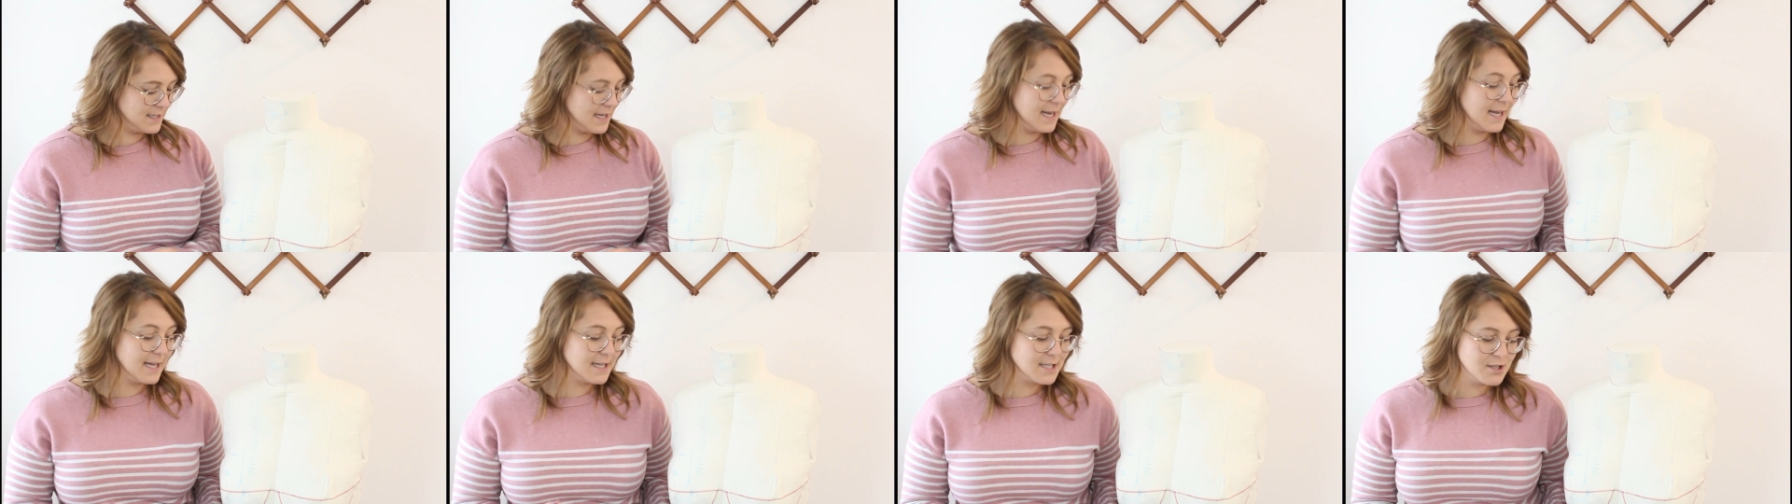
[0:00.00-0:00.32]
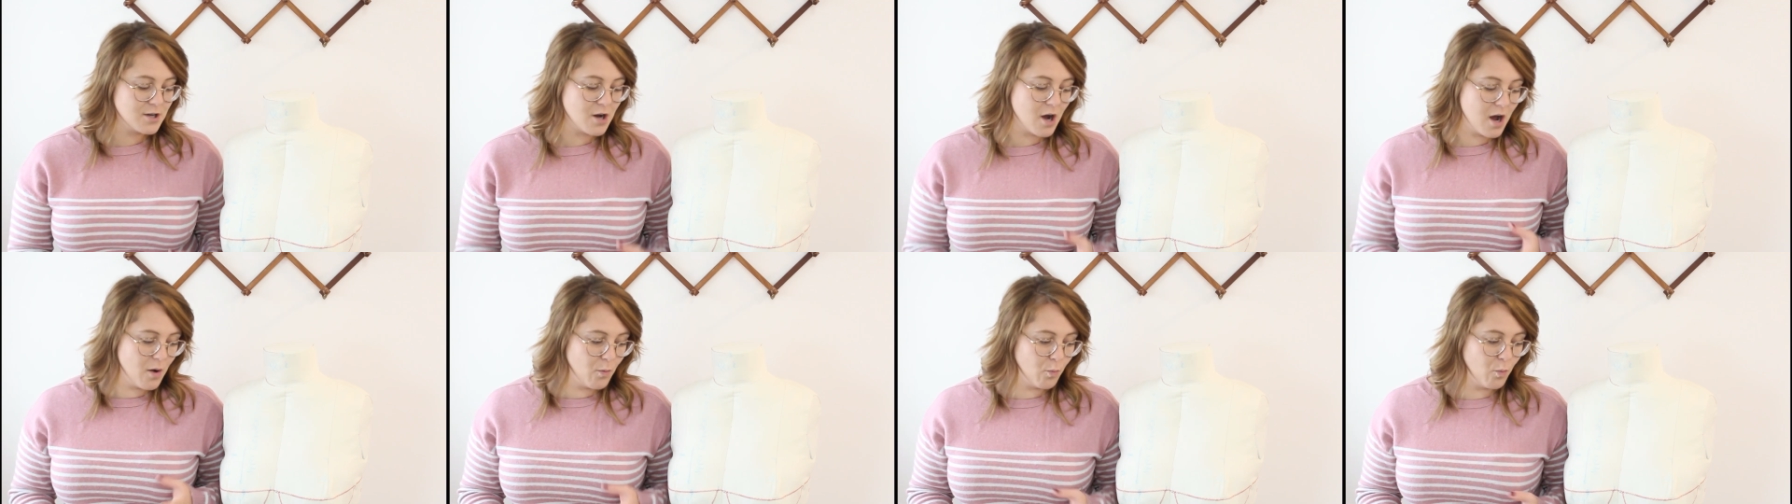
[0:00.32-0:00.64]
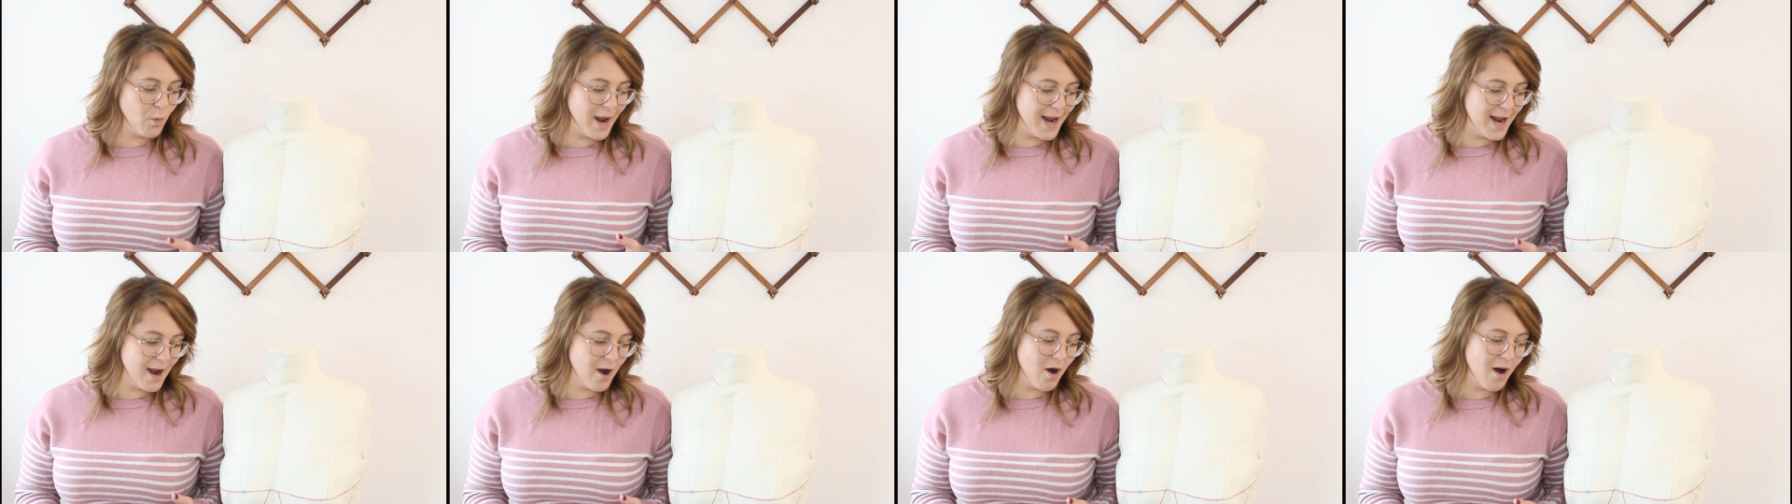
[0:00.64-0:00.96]
Like, it's not
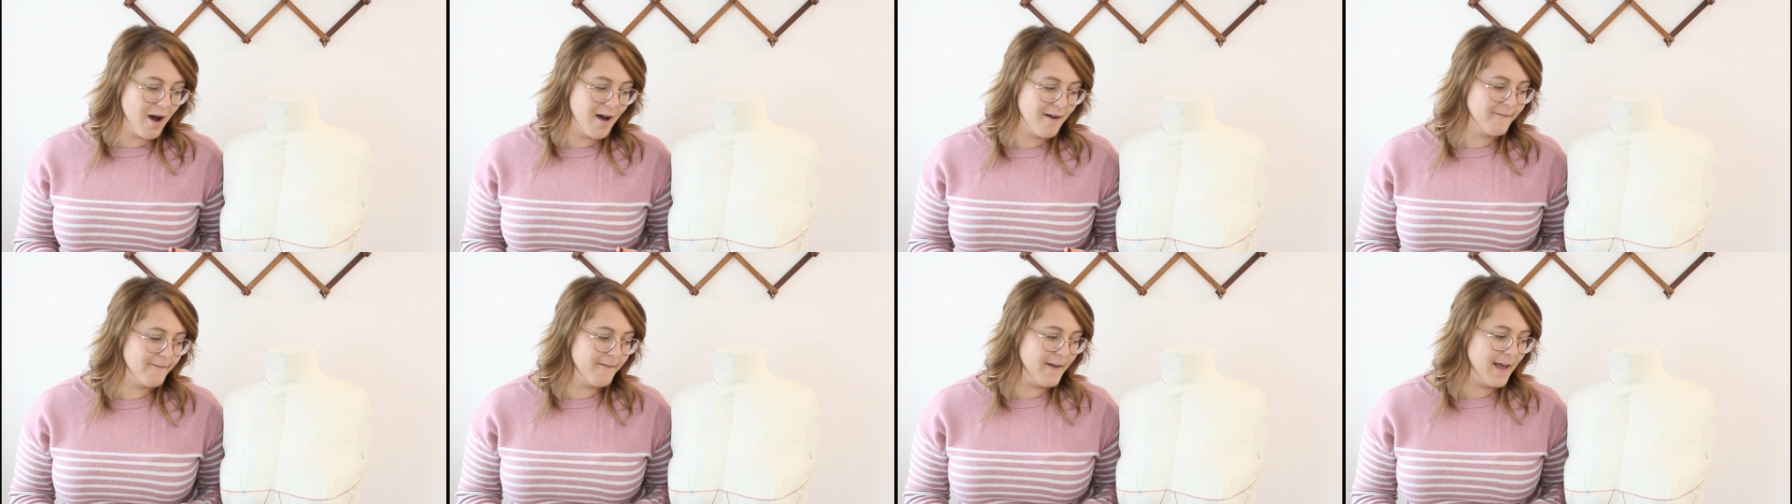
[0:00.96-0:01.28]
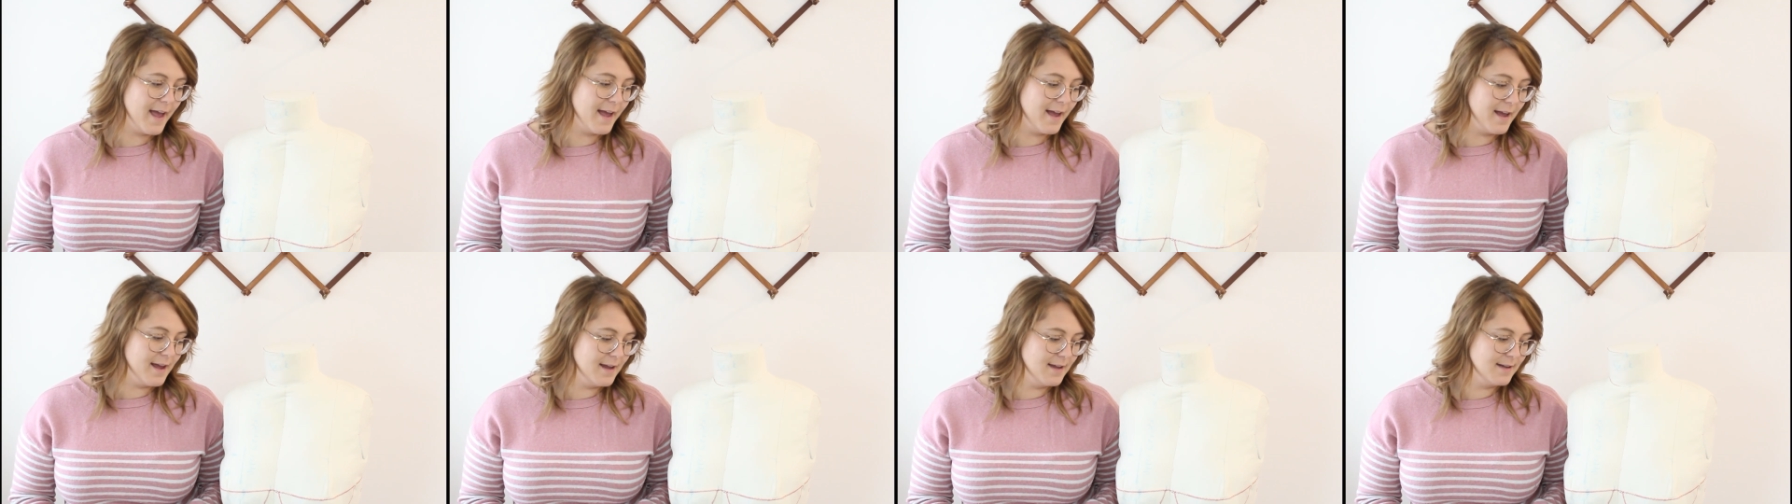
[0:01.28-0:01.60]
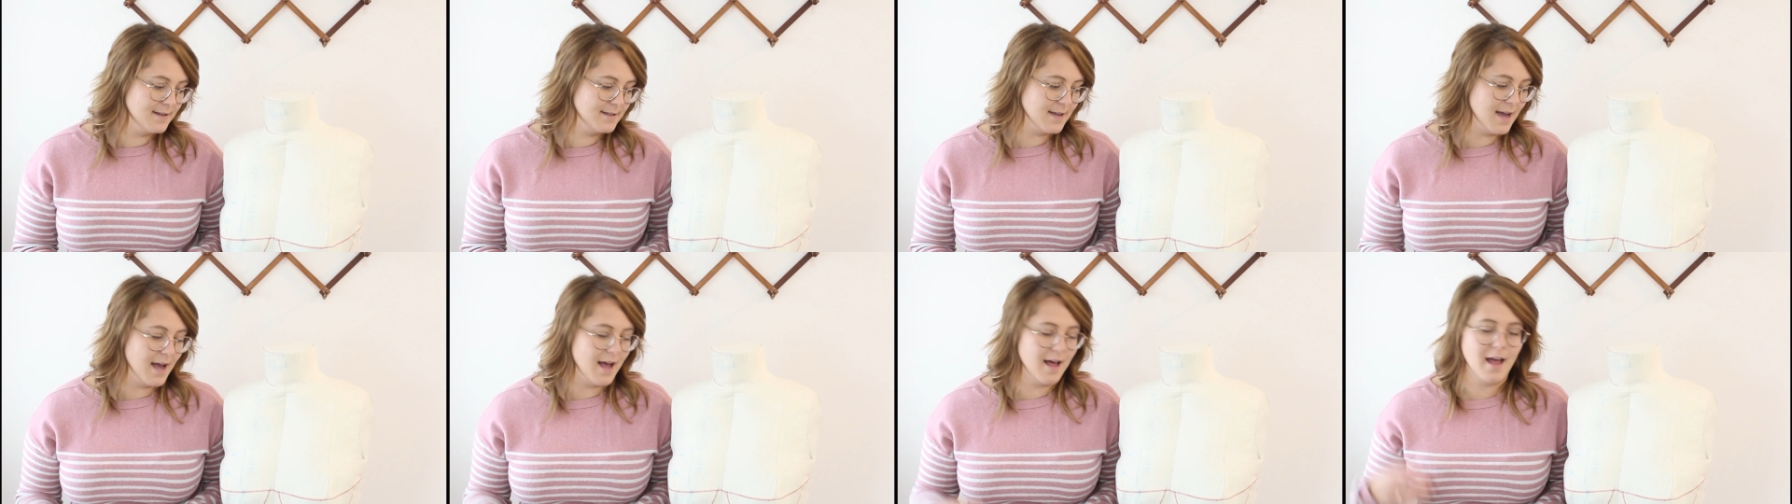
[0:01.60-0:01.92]
way off,
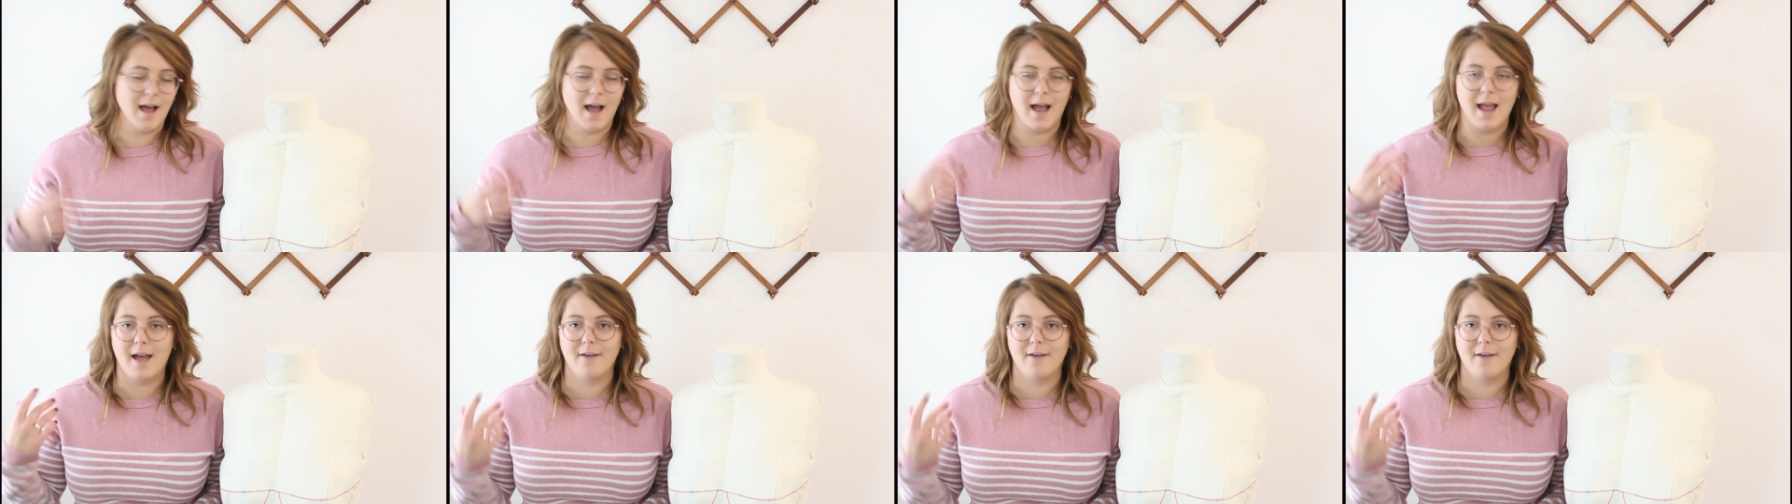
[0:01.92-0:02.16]
and I,